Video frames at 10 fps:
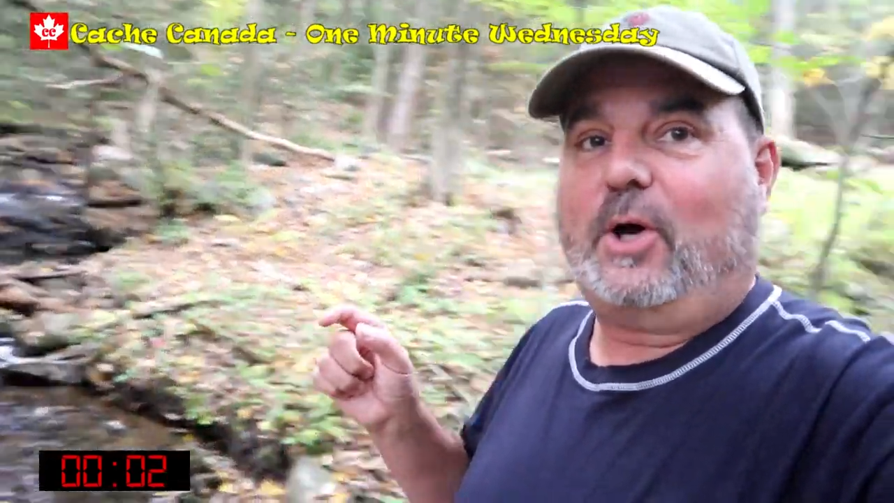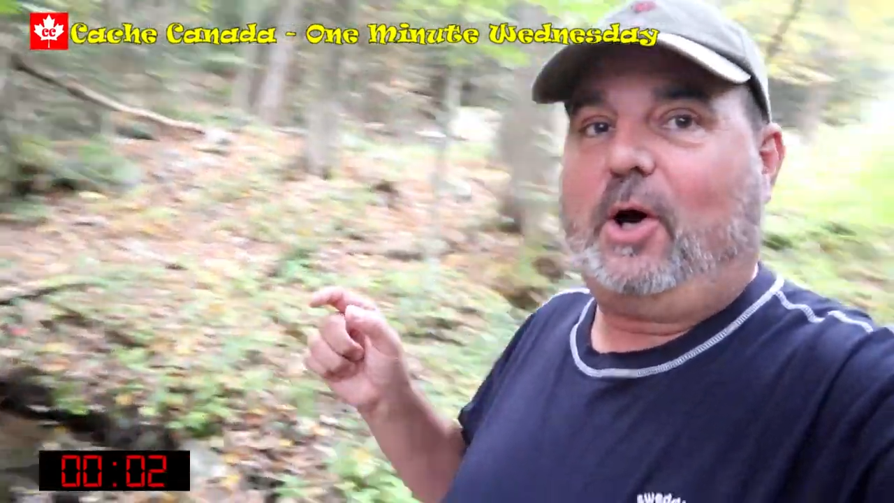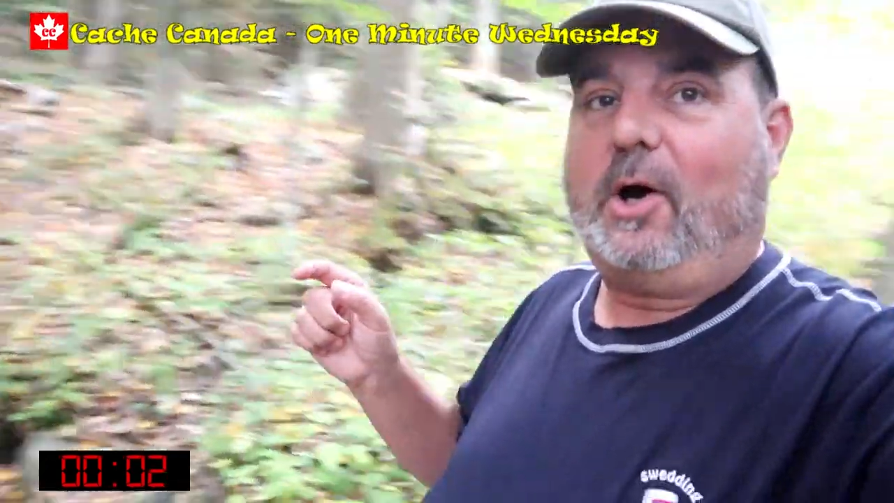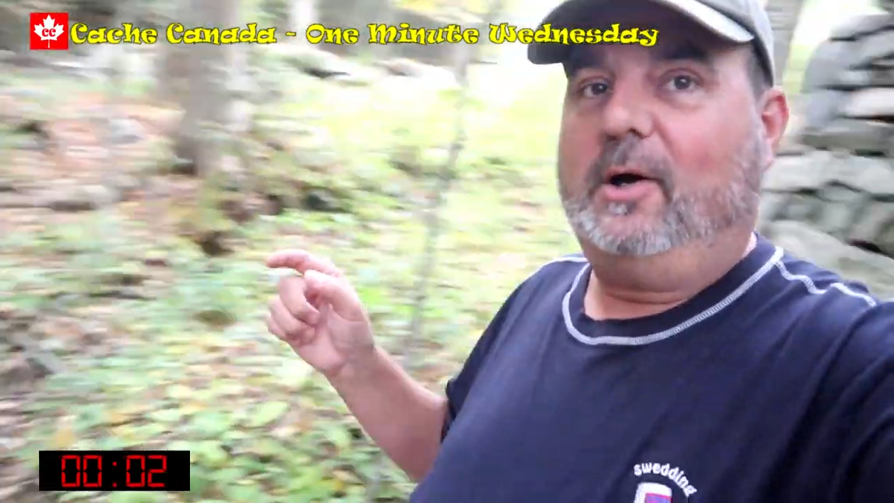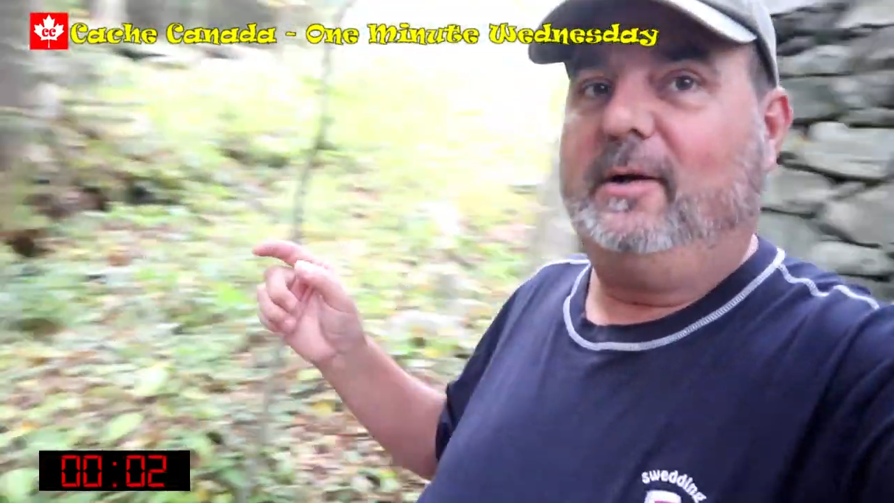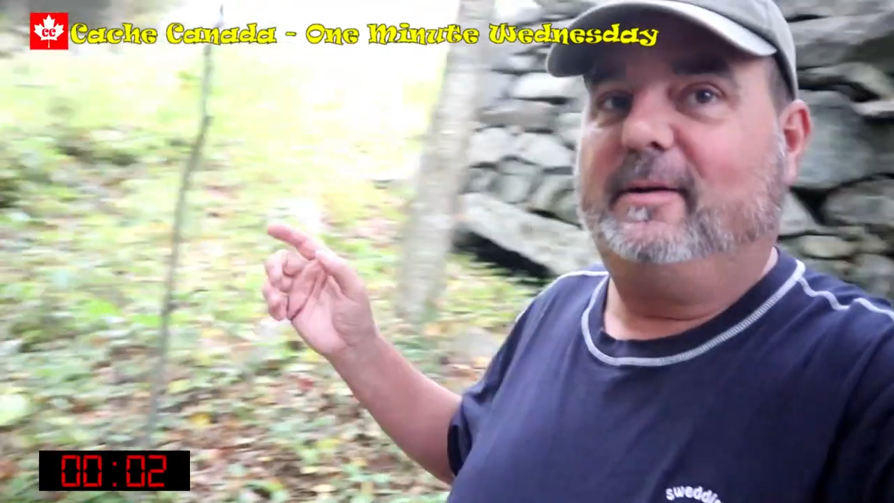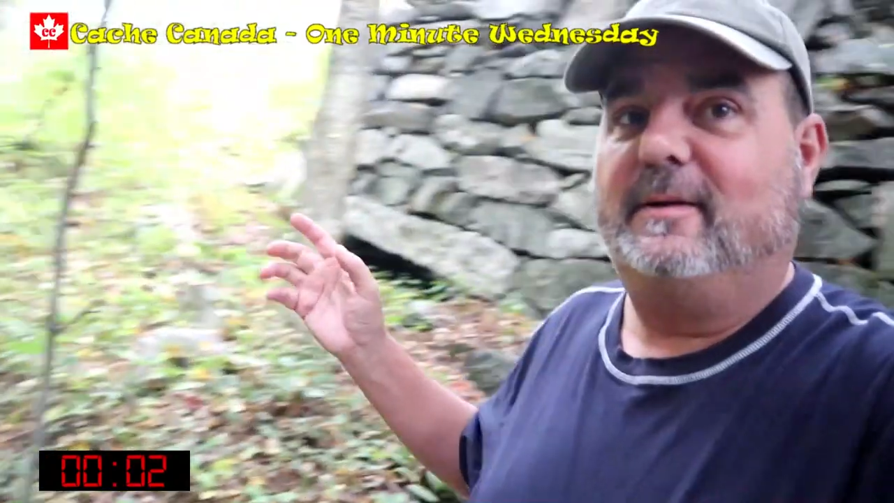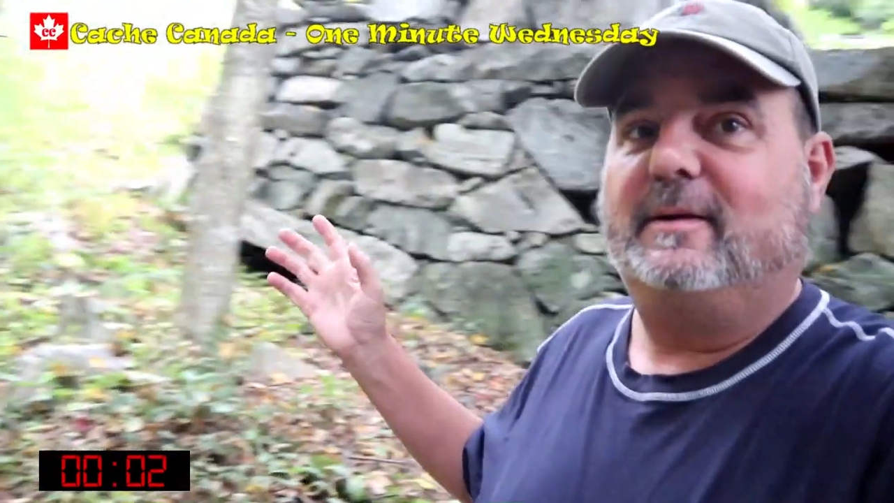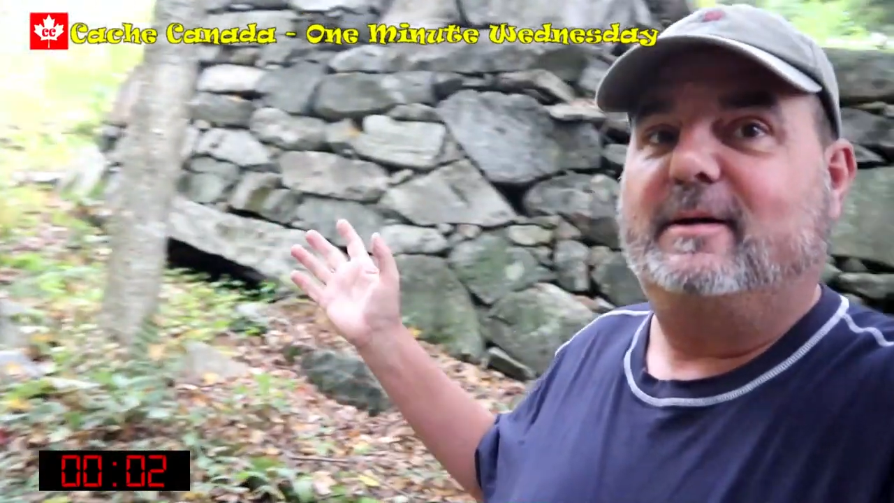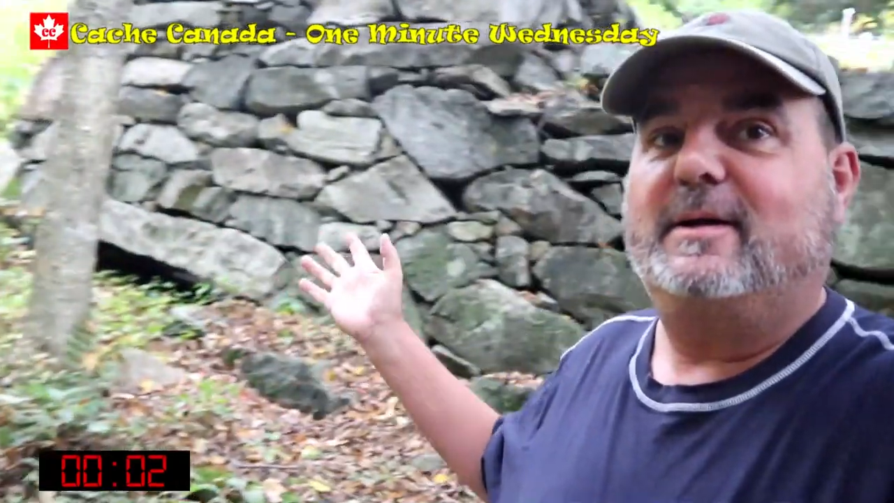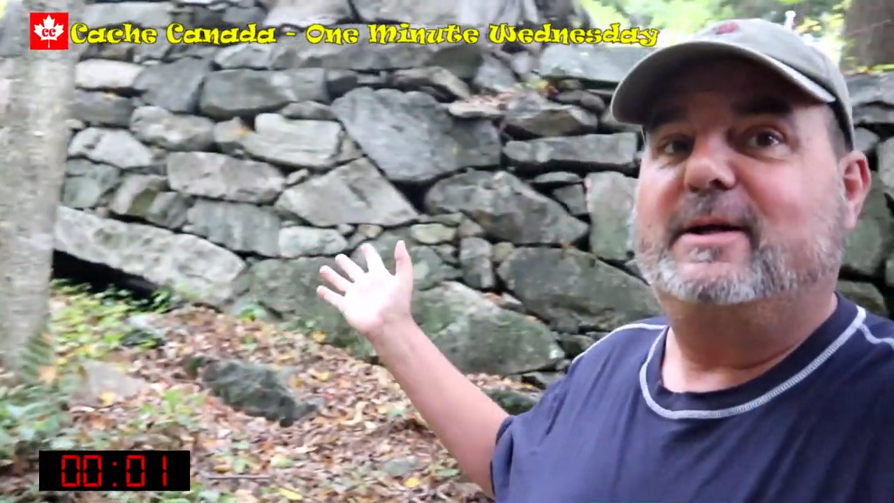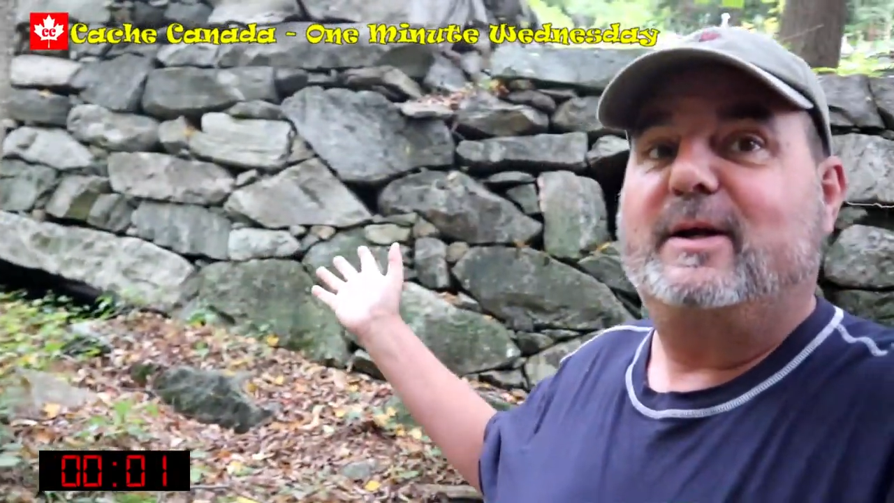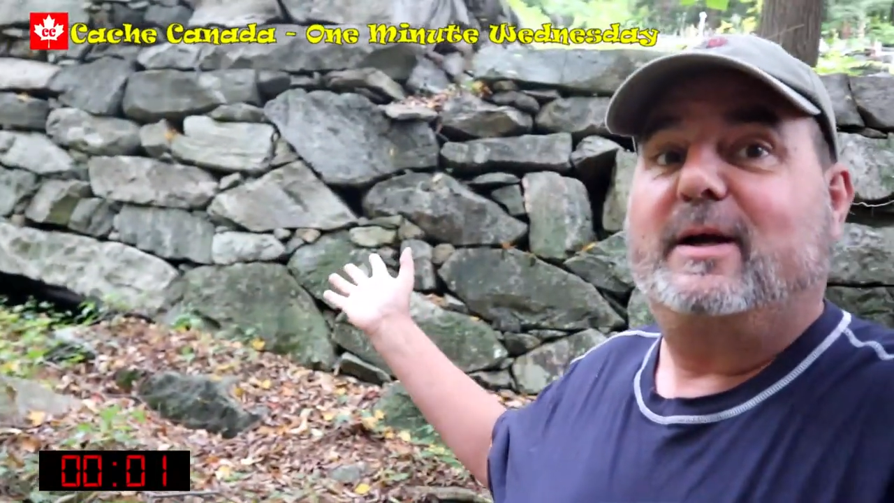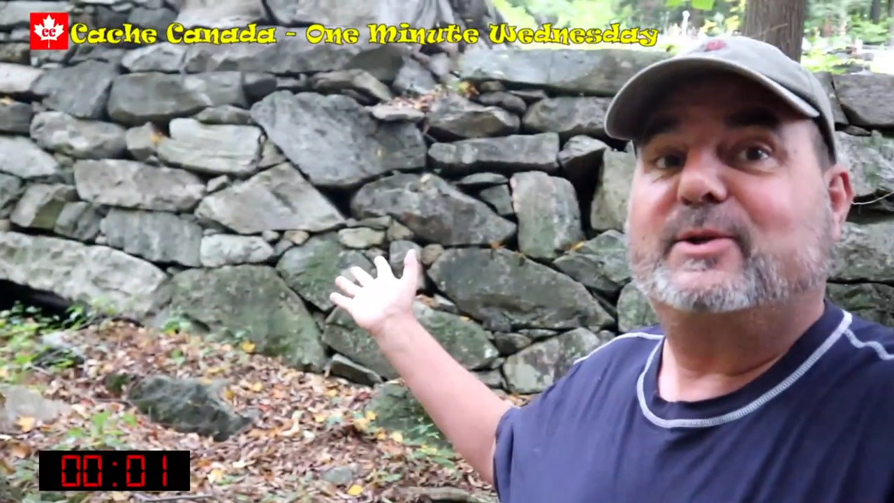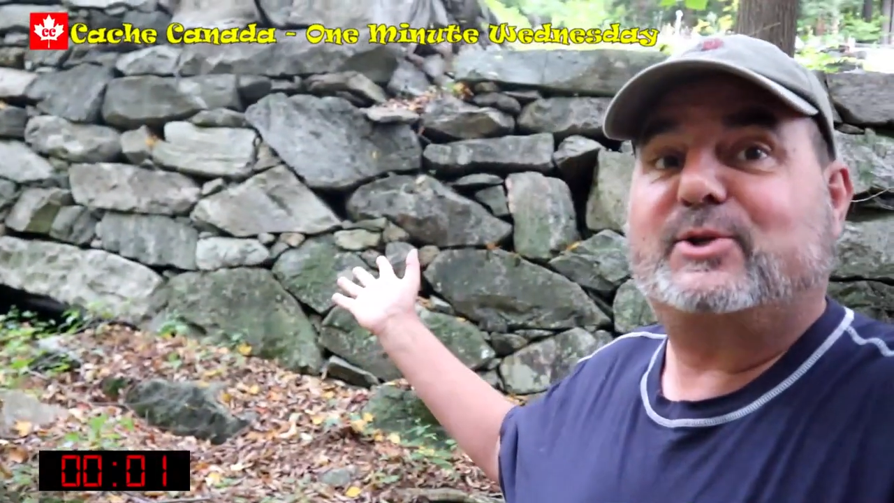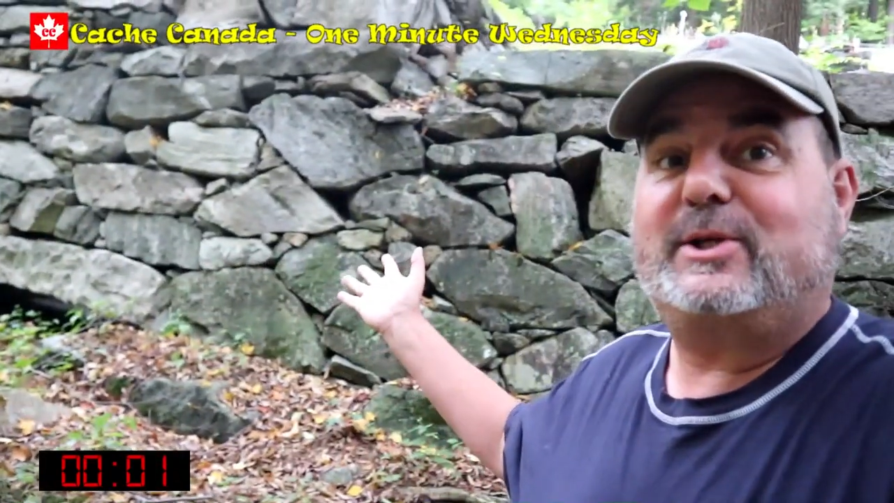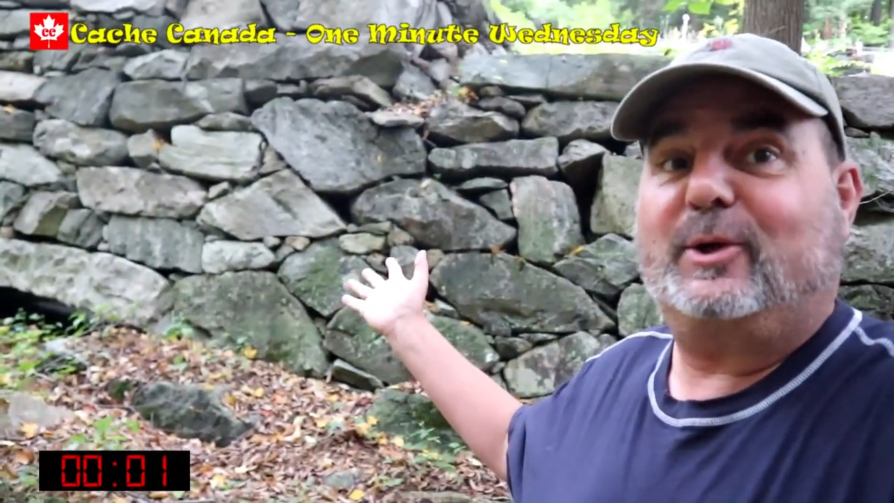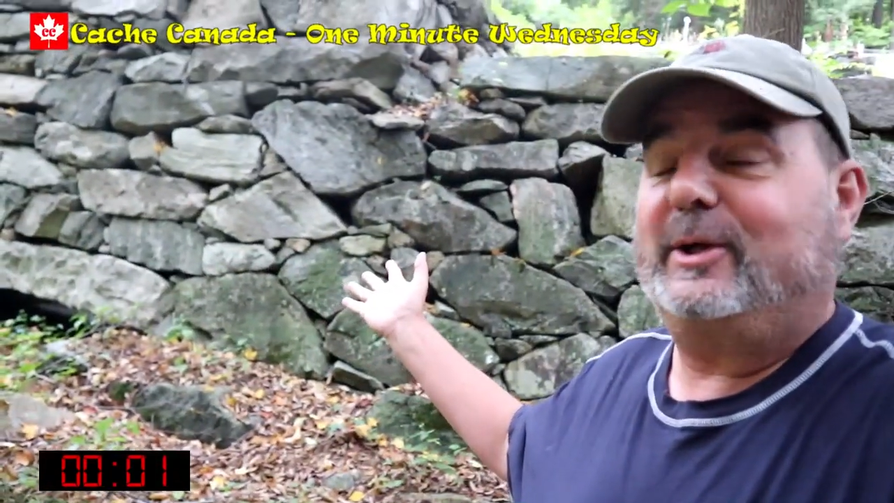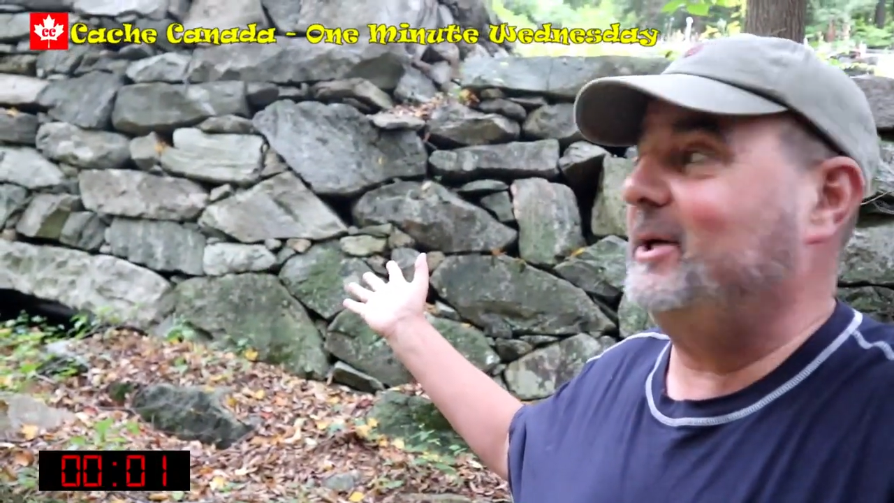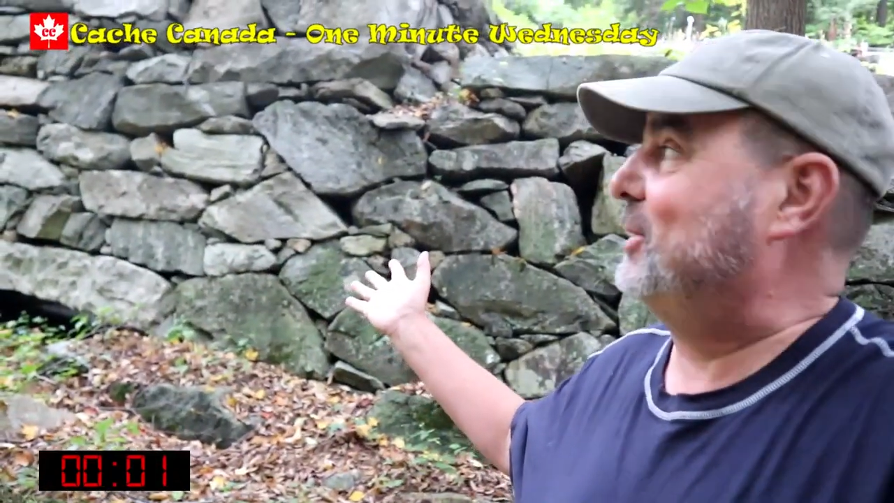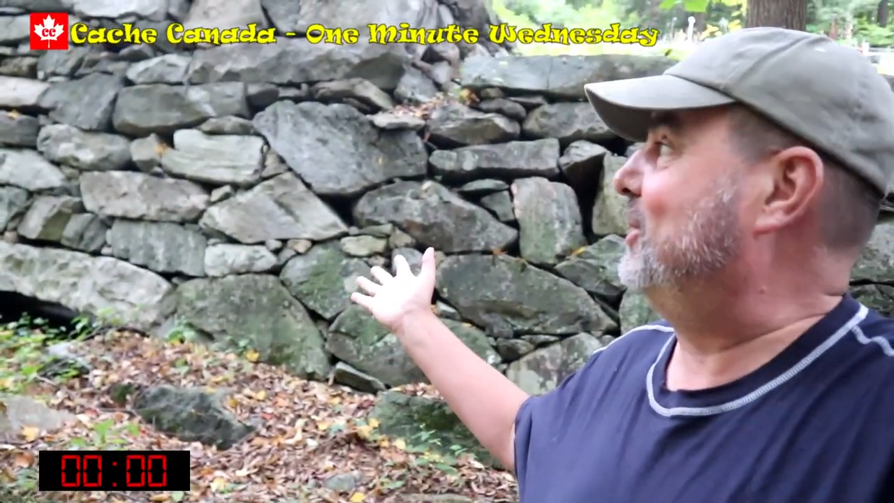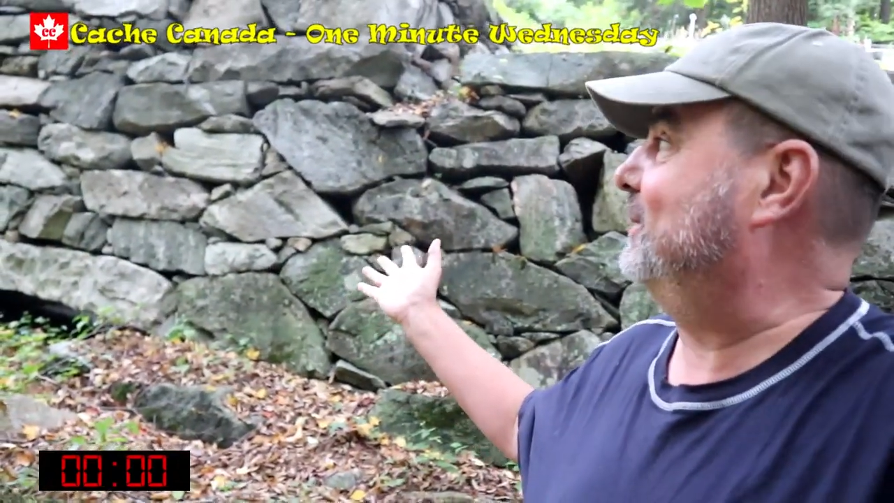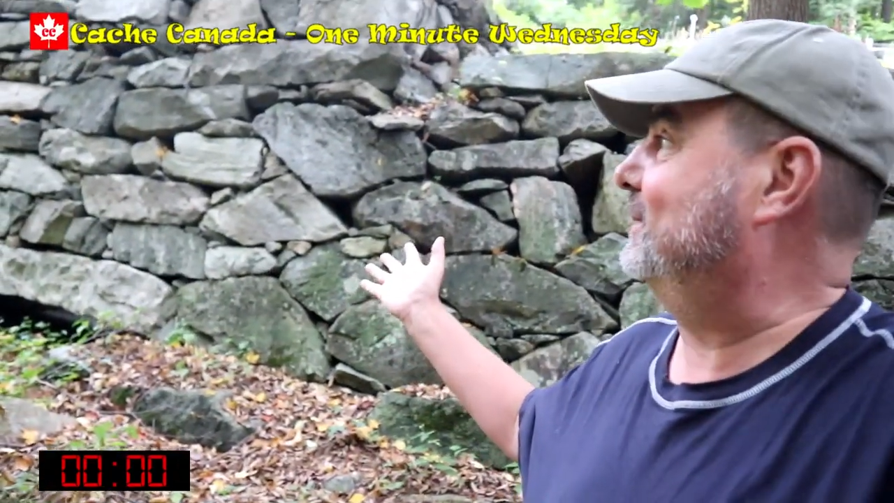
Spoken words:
are still here.